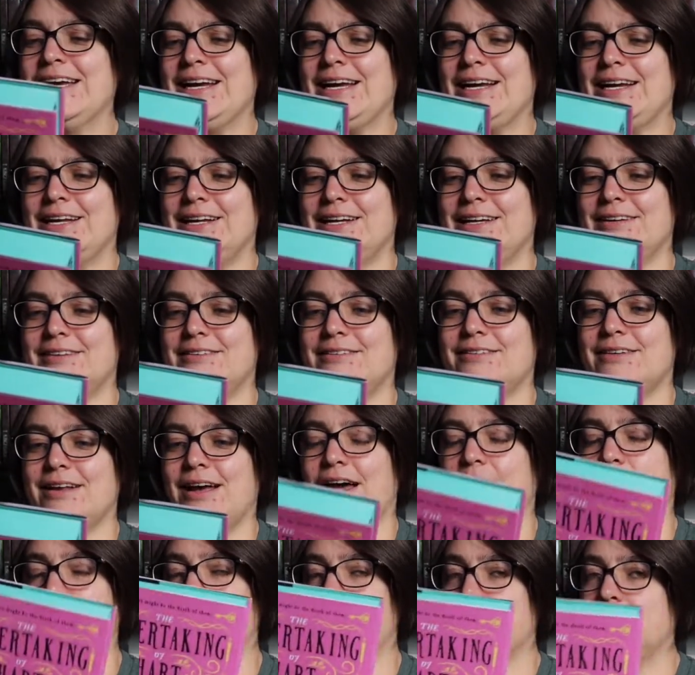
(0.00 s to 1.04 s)
It is,
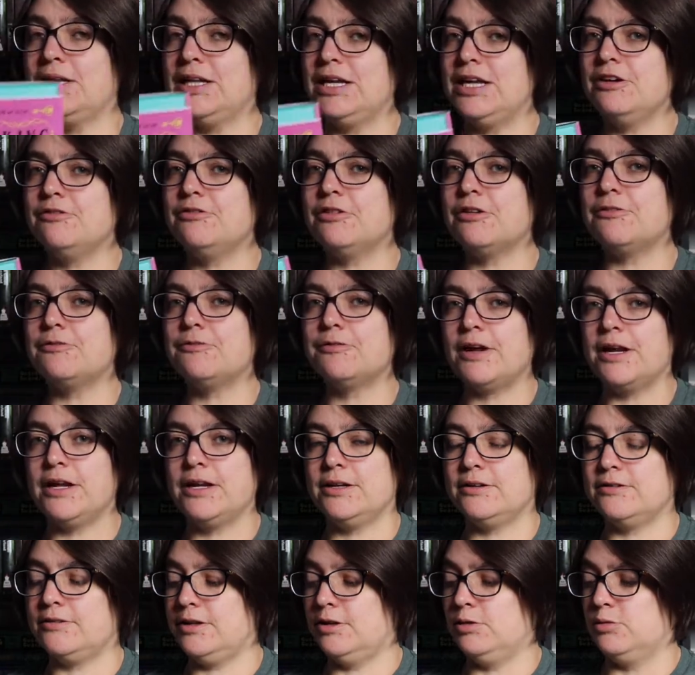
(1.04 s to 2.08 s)
I believe, a
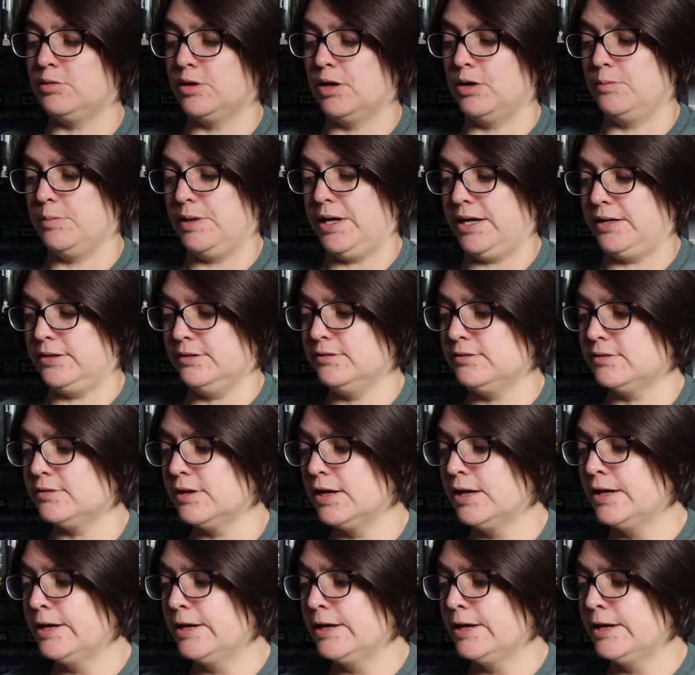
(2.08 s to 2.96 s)
fantasy romance,